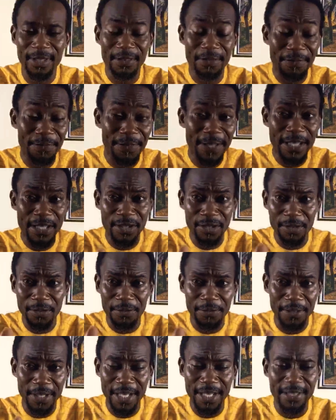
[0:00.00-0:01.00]
face to
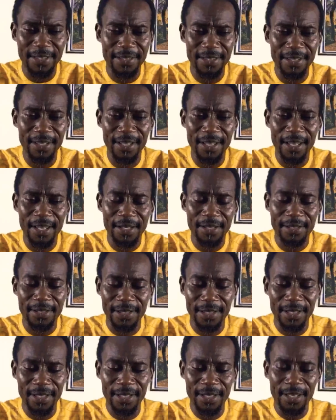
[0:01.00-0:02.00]
face. You
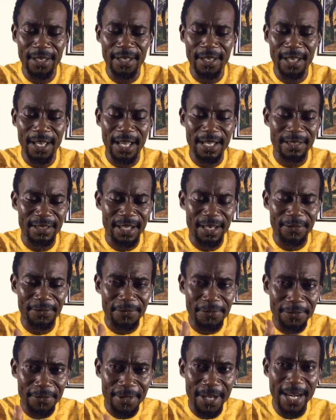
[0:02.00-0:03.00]
see, as a
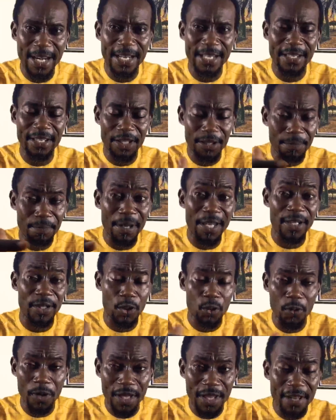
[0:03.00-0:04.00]
friend
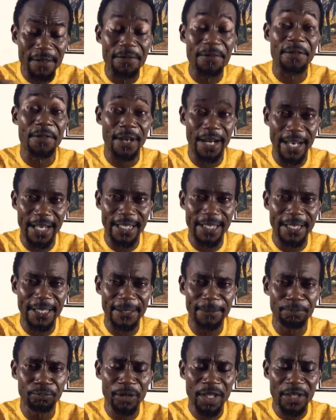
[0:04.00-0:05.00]
speaks with a friend.
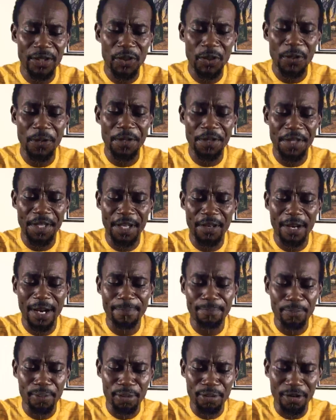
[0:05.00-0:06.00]
So there are
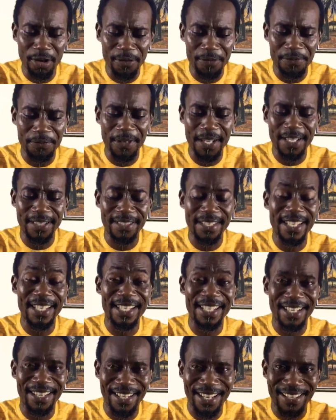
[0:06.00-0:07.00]
prophets
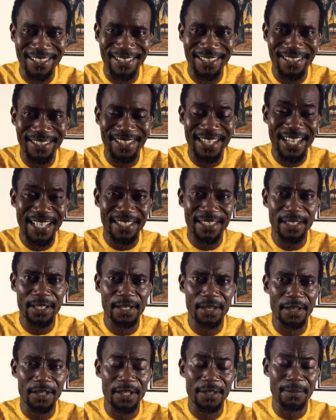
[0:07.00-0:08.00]
in classes. It's
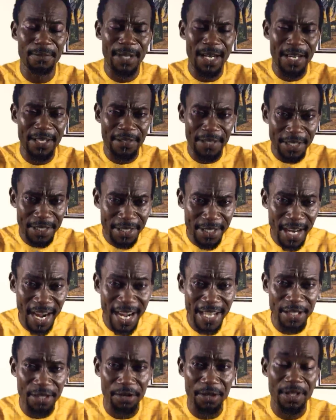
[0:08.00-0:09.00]
not by the
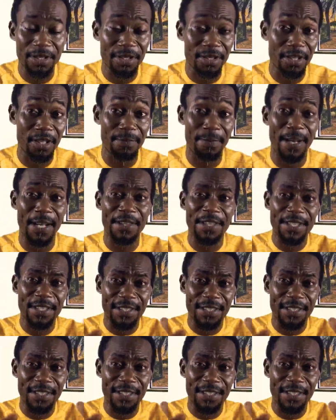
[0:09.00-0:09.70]
title, it's not by the